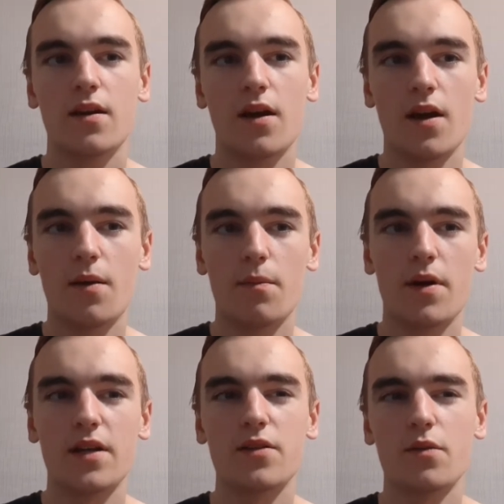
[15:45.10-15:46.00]
Um,
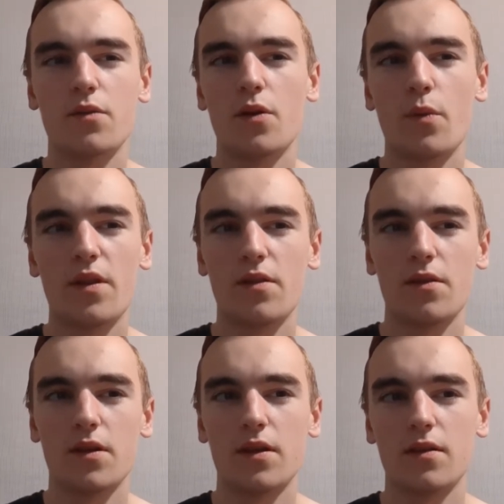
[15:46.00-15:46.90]
I don't know whether
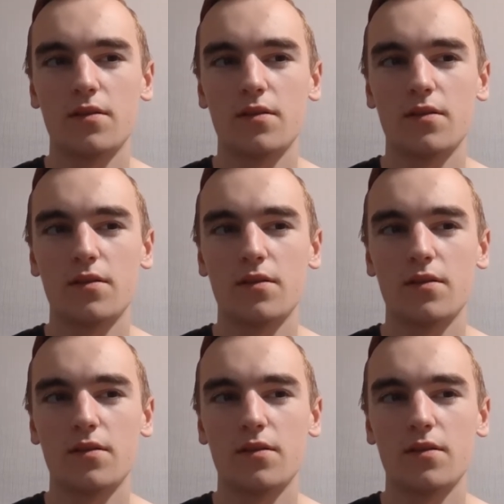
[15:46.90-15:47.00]
the